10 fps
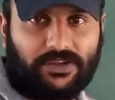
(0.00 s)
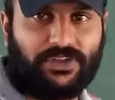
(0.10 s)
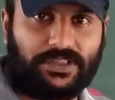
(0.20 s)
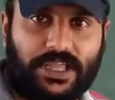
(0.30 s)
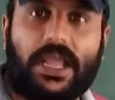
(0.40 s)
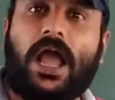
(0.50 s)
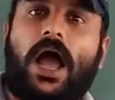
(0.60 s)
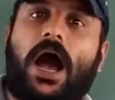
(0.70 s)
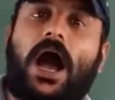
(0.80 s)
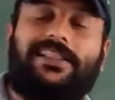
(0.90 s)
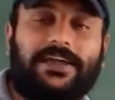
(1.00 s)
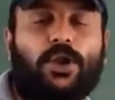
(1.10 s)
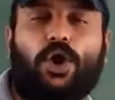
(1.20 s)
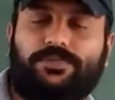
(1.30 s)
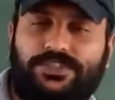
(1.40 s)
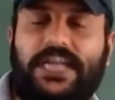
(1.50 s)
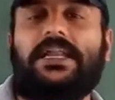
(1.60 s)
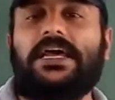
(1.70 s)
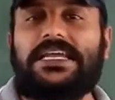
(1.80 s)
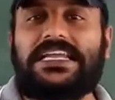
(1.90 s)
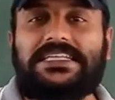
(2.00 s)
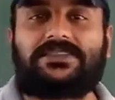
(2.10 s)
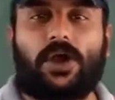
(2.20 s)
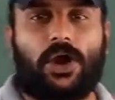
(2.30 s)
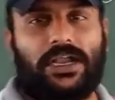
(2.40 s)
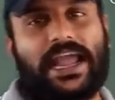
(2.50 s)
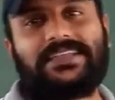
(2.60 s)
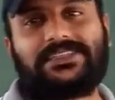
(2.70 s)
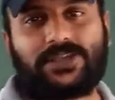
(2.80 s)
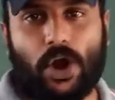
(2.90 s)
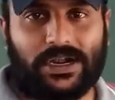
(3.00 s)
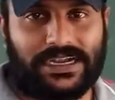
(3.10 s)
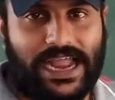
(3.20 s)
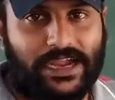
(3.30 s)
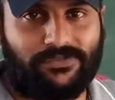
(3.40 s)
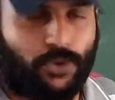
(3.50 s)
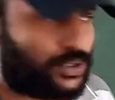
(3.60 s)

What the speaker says: with the other object is called as contact force.